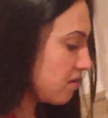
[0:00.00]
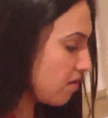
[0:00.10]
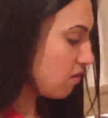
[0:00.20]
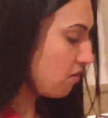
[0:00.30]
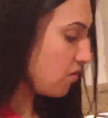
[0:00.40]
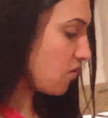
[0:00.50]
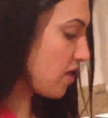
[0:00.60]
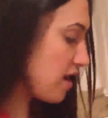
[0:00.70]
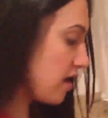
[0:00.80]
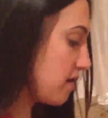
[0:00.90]
all the
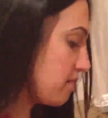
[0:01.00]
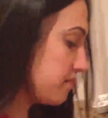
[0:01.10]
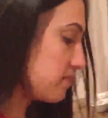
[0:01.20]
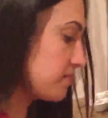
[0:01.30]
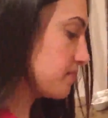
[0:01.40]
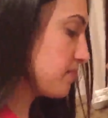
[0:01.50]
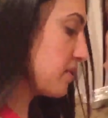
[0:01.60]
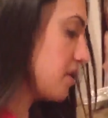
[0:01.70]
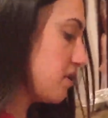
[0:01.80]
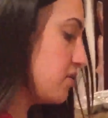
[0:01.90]
way,
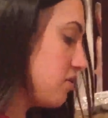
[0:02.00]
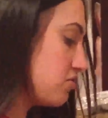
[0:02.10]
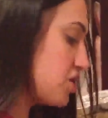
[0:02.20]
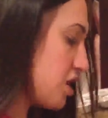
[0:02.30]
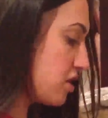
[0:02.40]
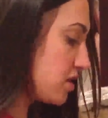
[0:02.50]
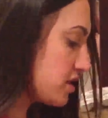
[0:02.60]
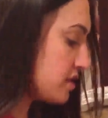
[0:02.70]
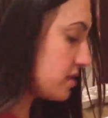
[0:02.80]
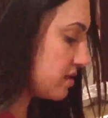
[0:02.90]
no
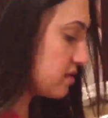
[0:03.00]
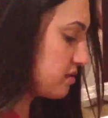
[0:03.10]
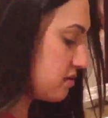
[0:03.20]
chunks.